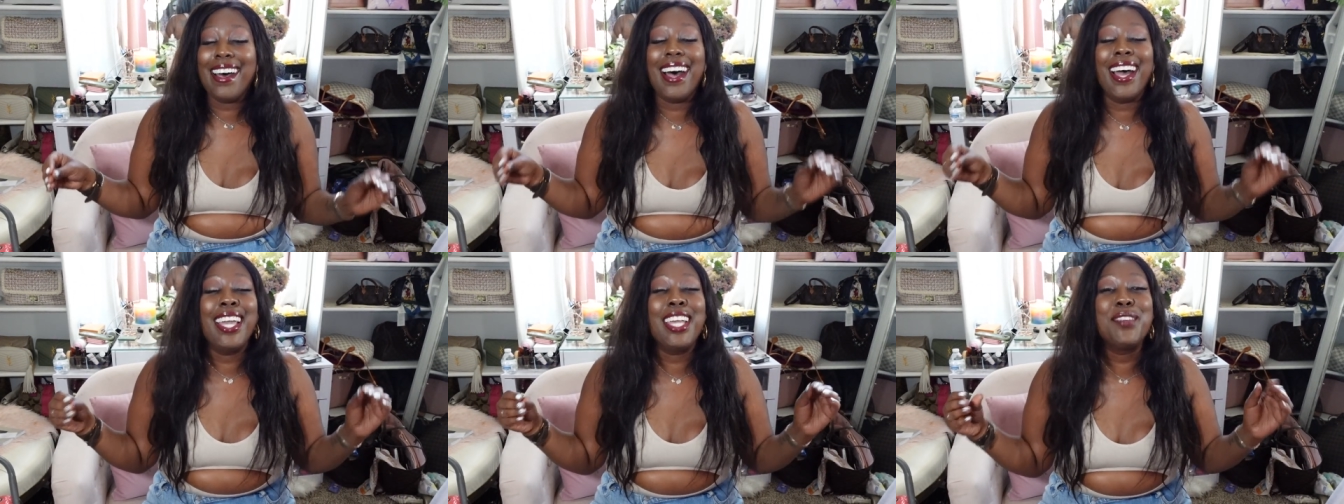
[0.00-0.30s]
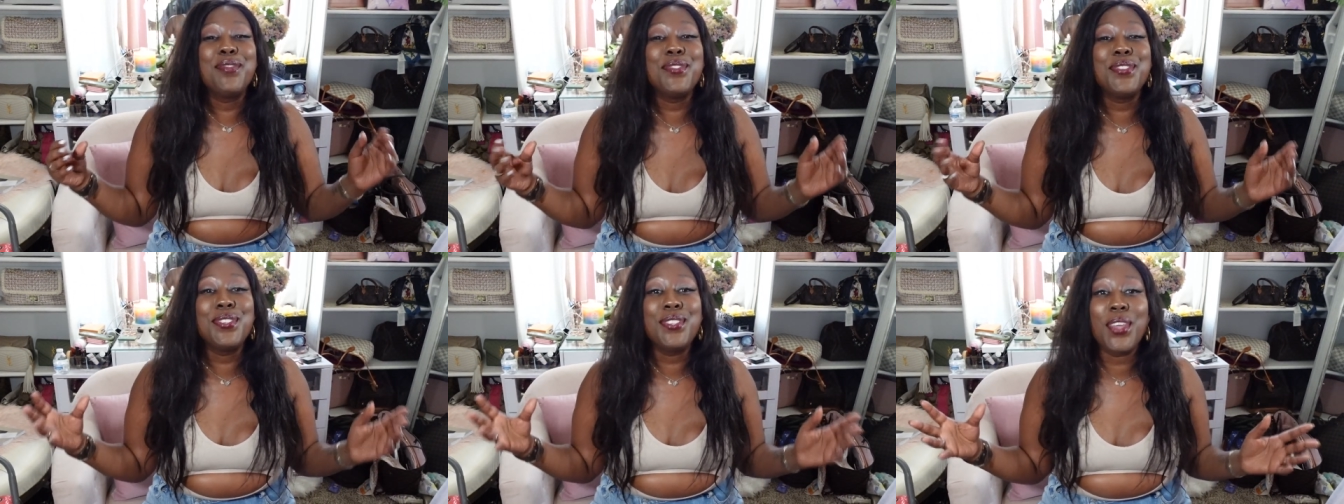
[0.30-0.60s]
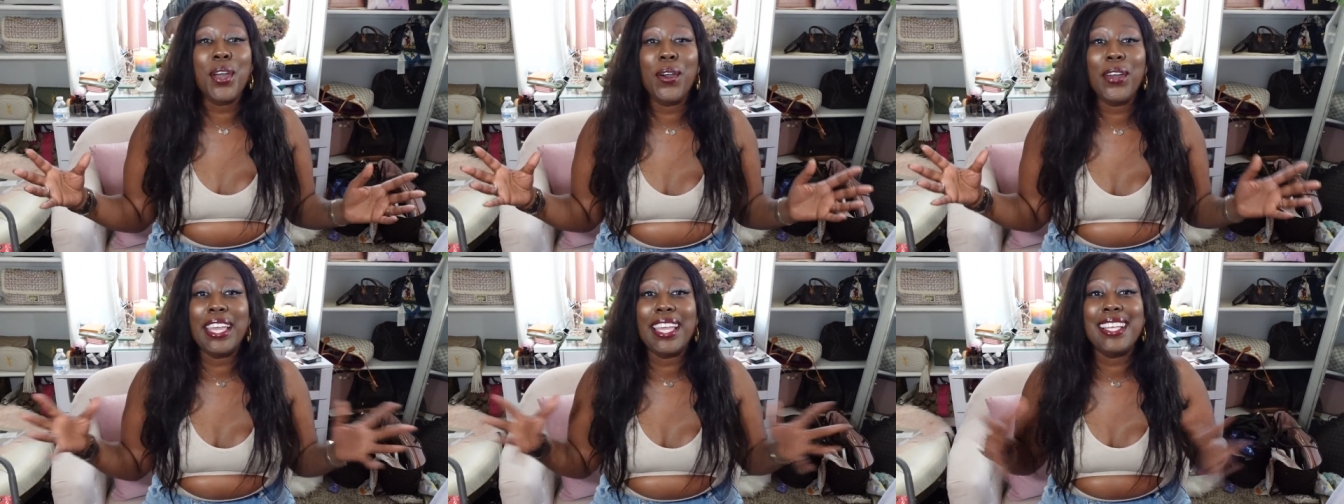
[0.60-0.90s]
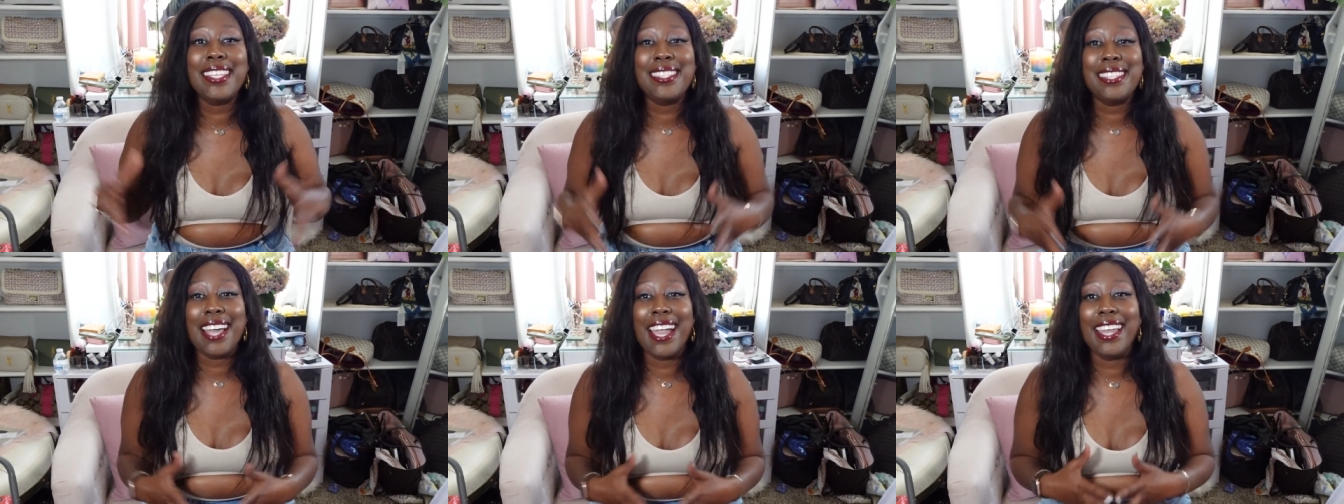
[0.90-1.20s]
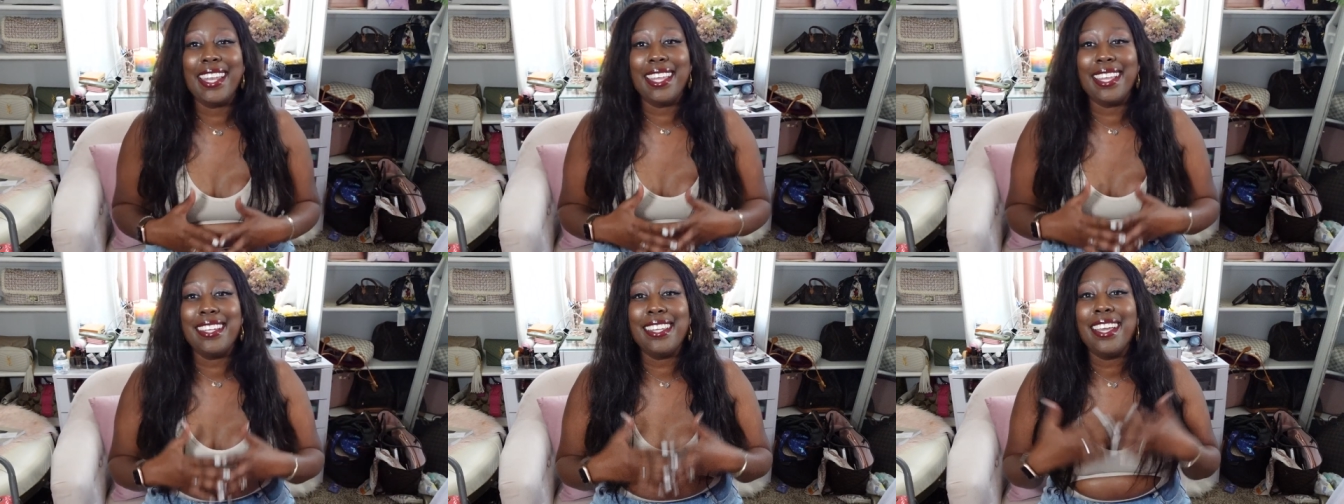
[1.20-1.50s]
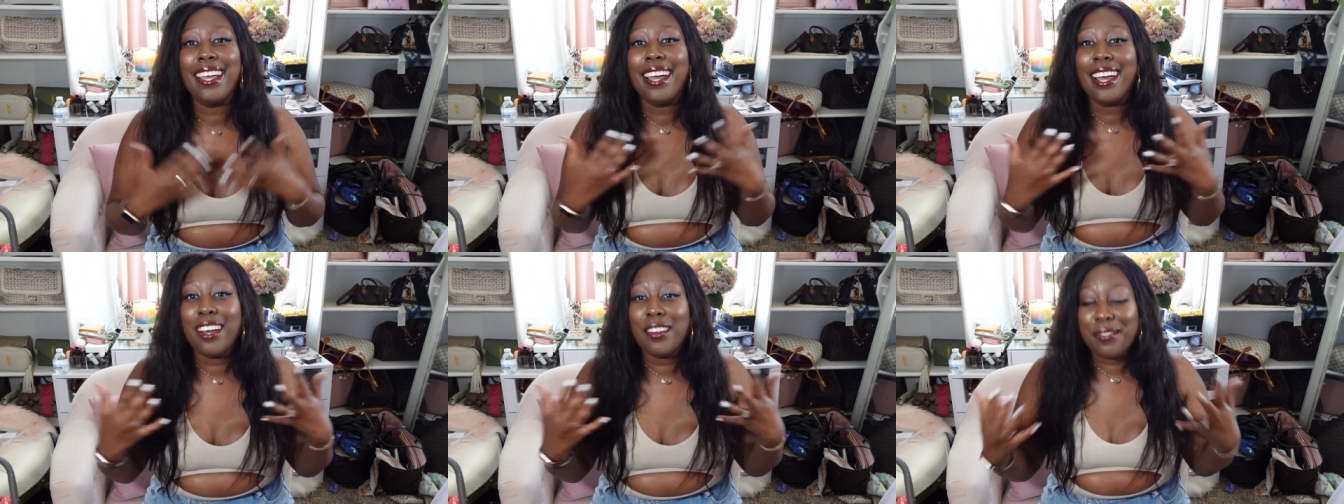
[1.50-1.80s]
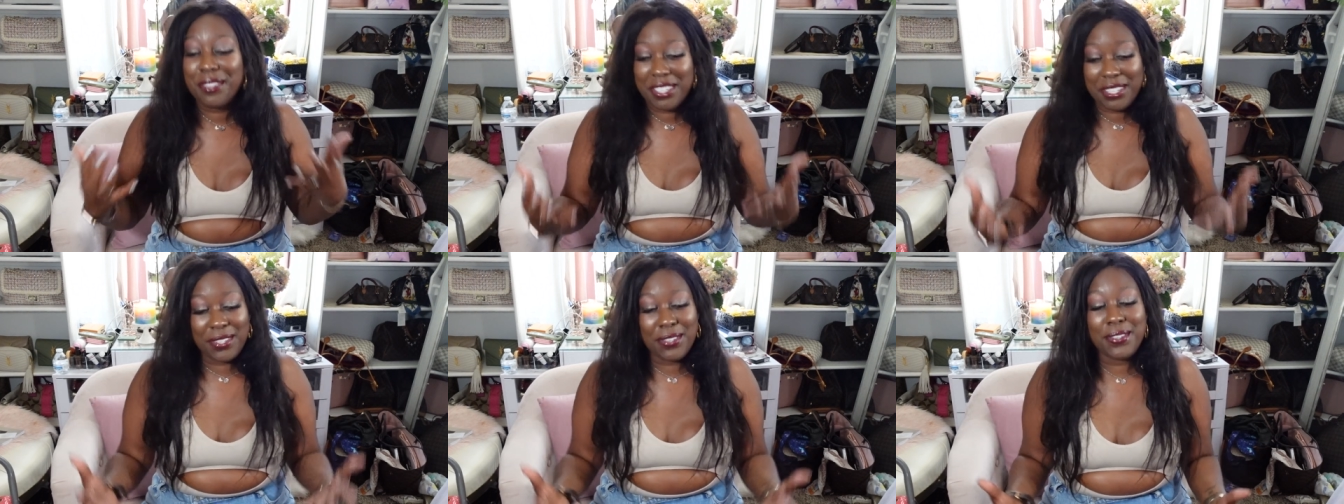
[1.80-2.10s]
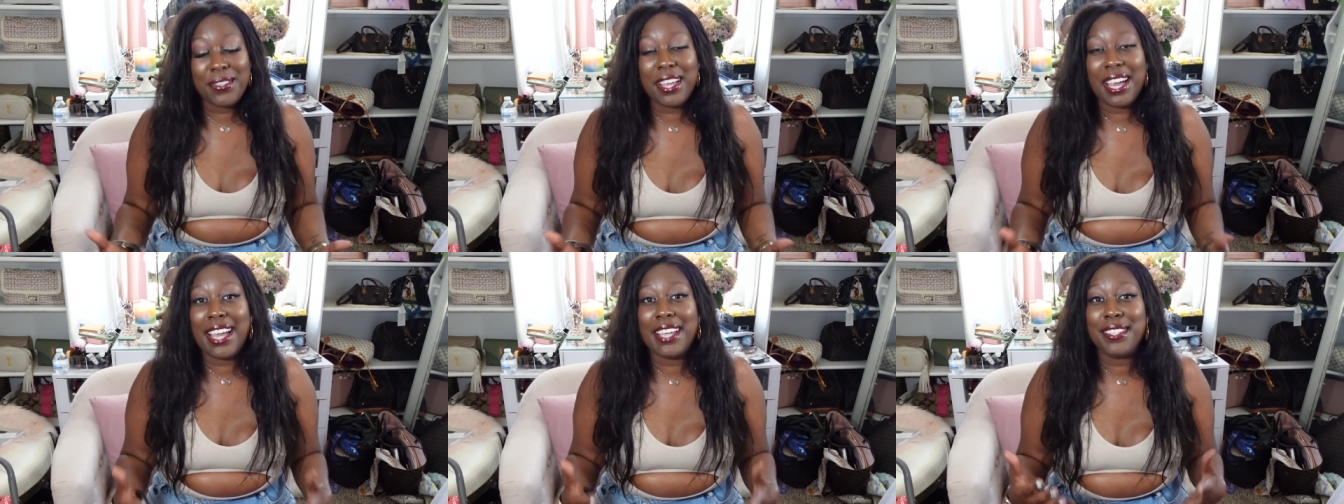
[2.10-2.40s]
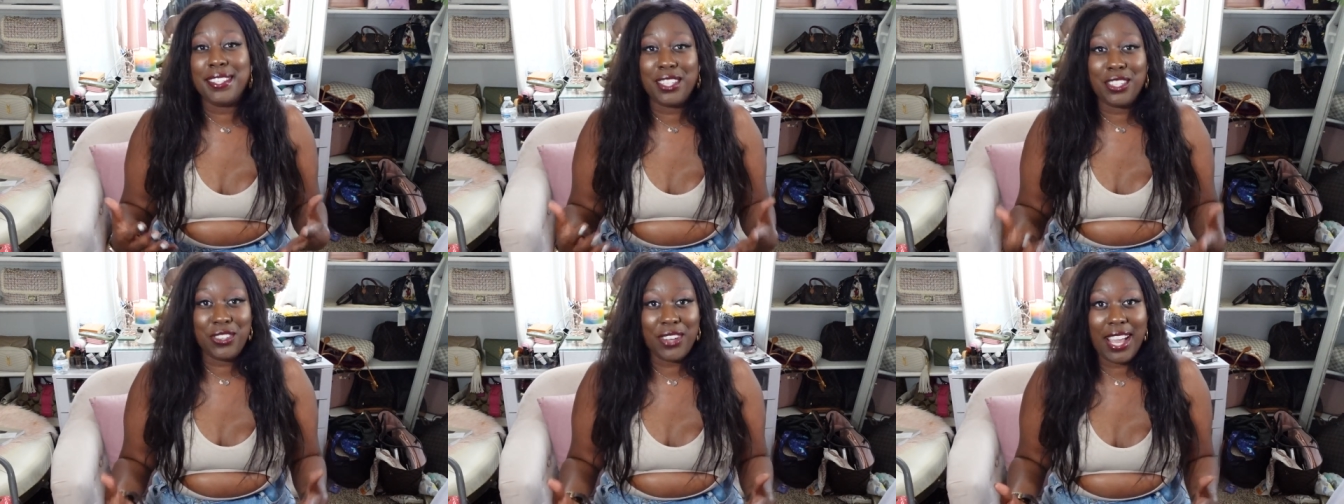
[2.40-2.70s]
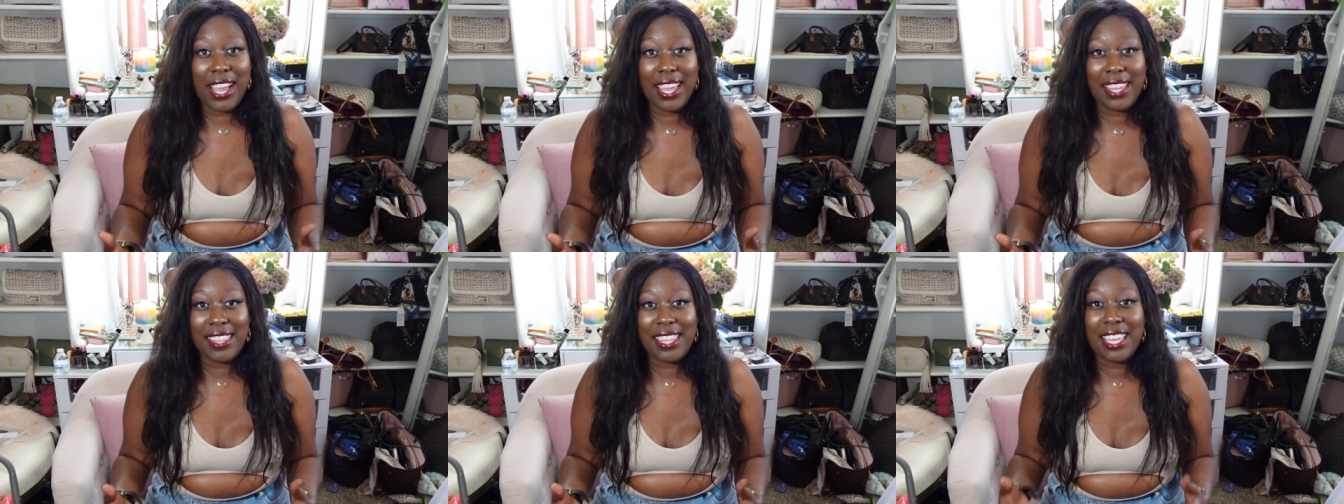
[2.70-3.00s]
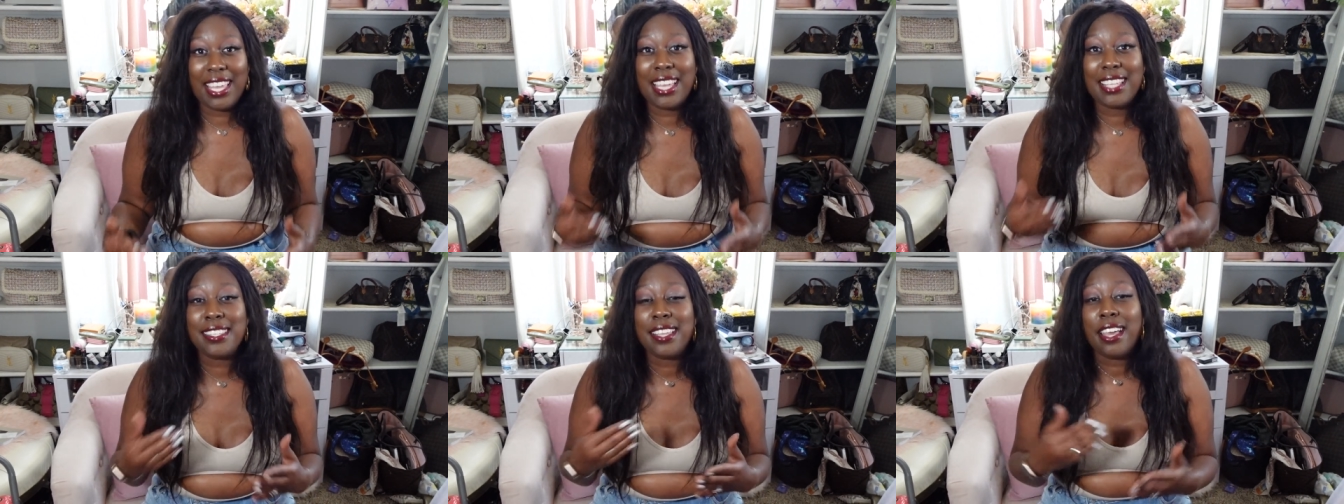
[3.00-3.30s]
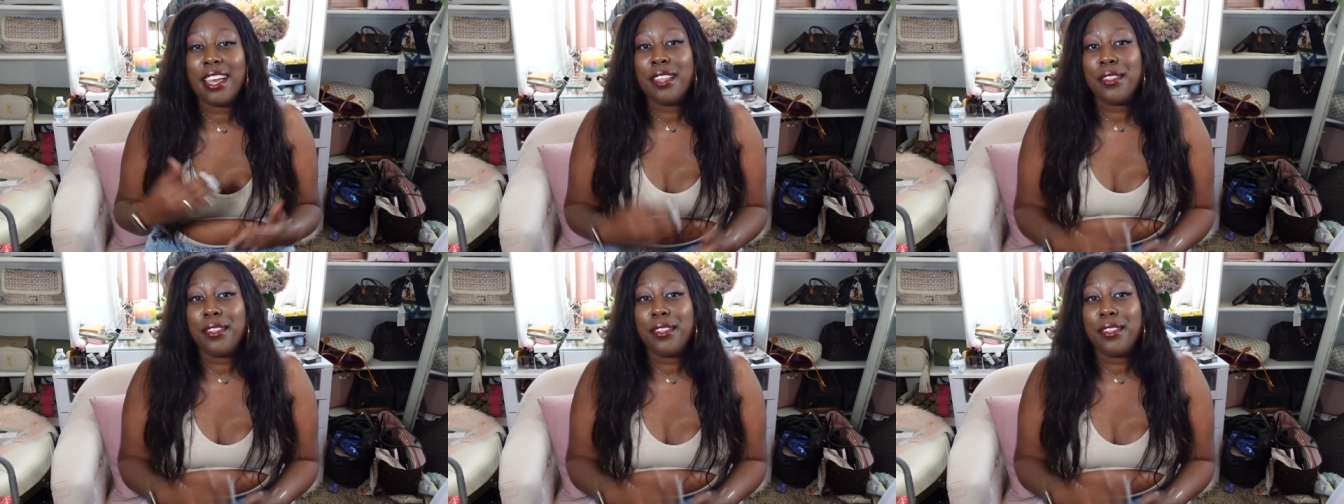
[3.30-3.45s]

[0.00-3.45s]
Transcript: I am so excited for you guys to try these.